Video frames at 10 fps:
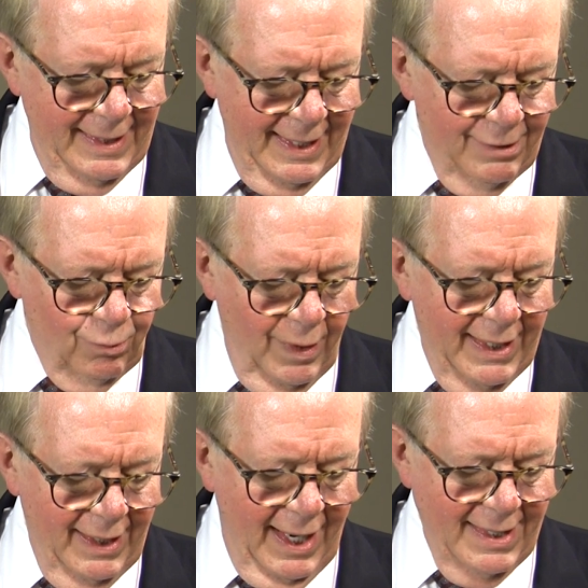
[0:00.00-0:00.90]
in
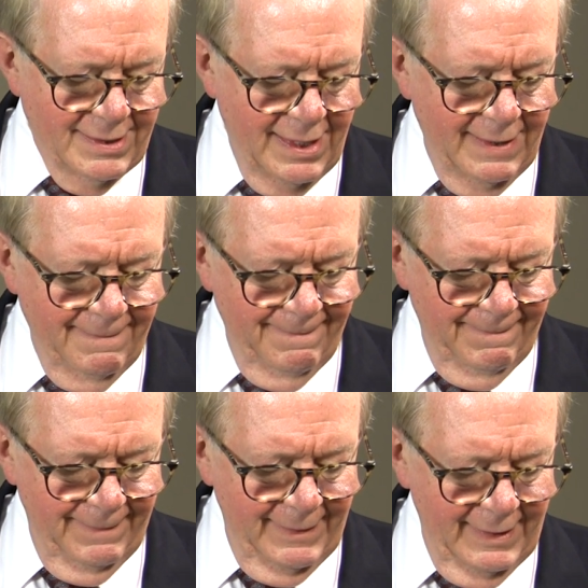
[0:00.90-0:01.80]
realizing
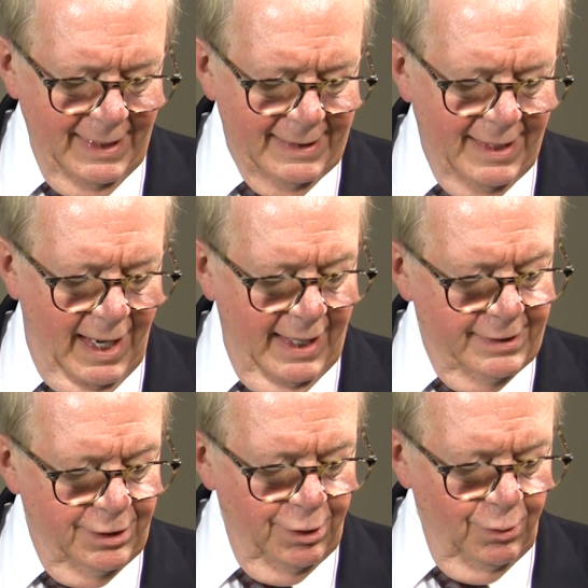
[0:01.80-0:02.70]
that,
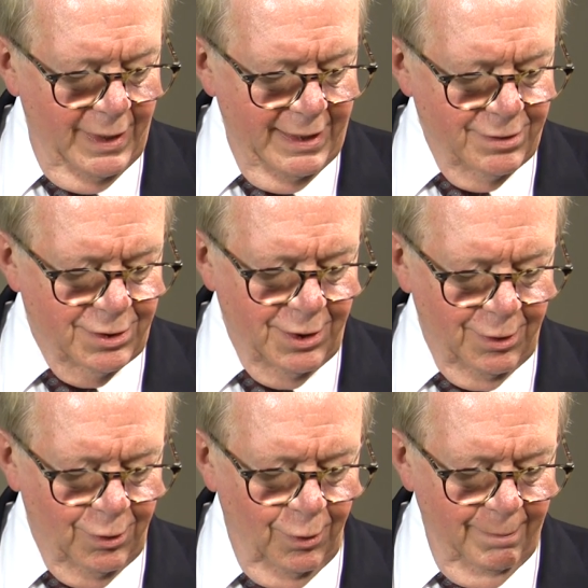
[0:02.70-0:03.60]
God, you
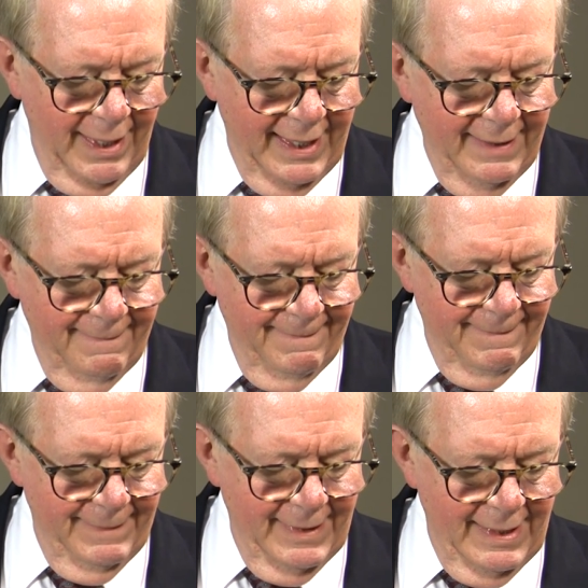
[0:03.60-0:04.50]
encircle me
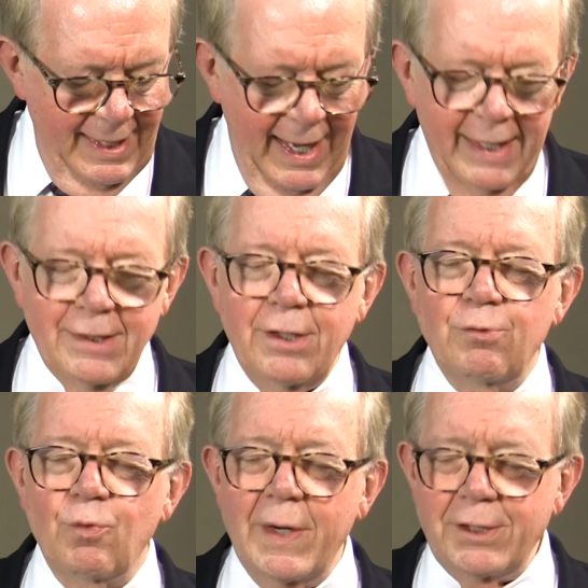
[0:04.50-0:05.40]
and
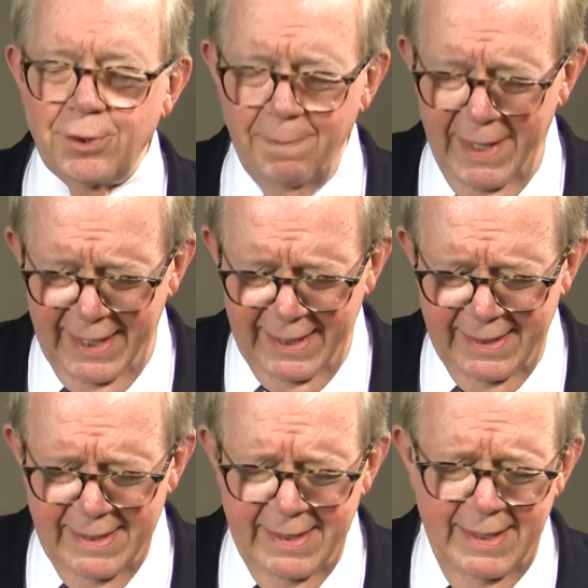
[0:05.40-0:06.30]
enrich
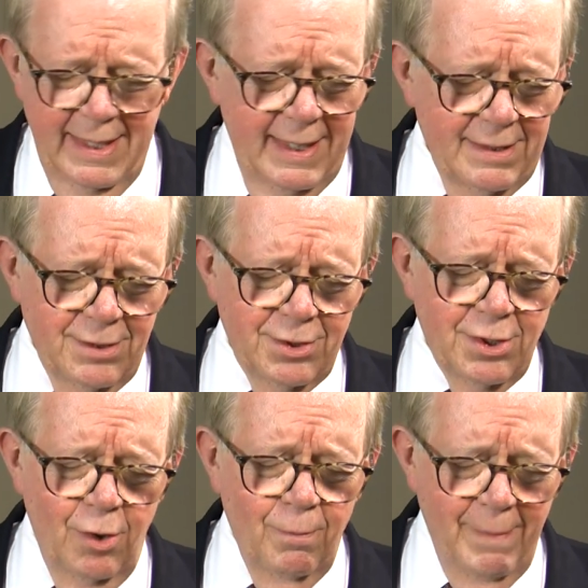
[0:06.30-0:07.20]
me in
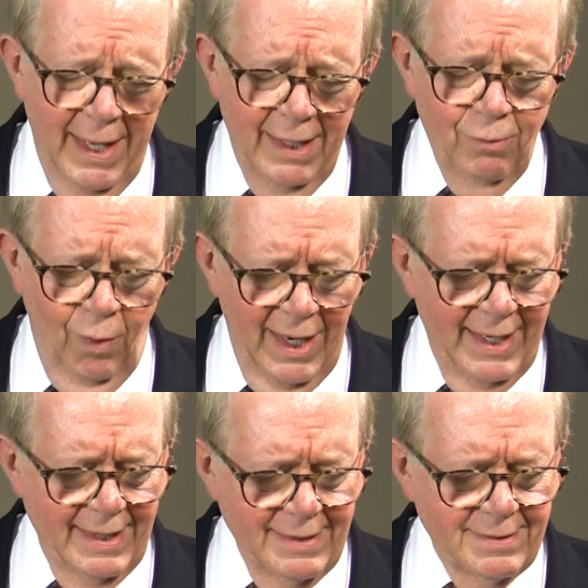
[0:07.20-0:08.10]
so many
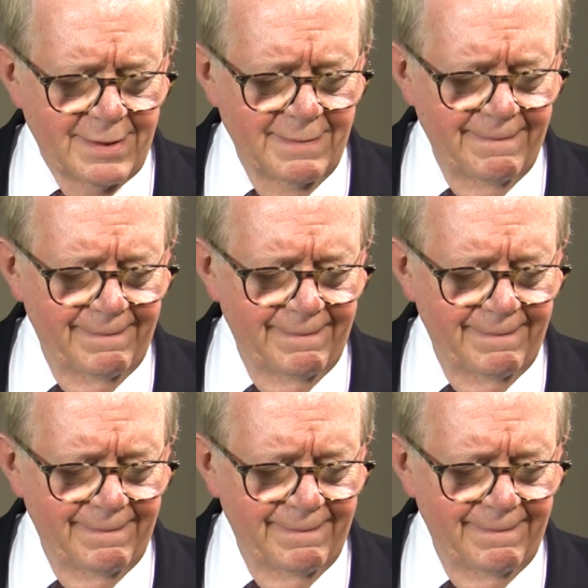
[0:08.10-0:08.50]
ways.